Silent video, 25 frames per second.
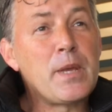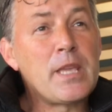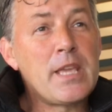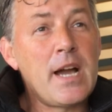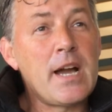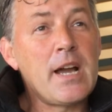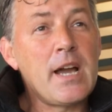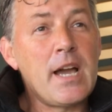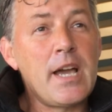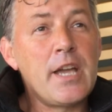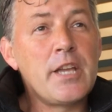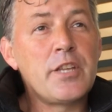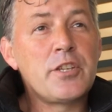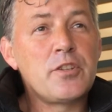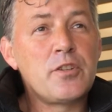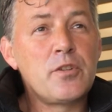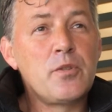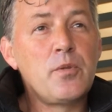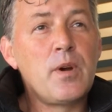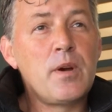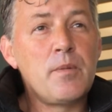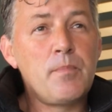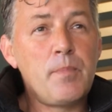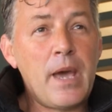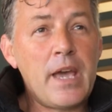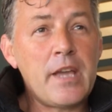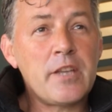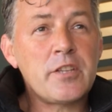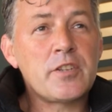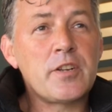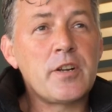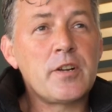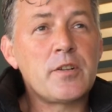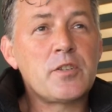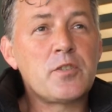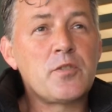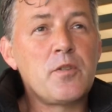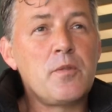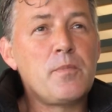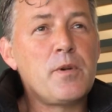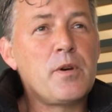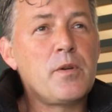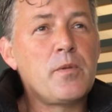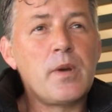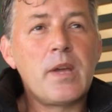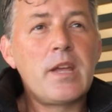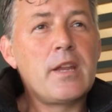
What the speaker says: a young age you were a backstroke swimmer.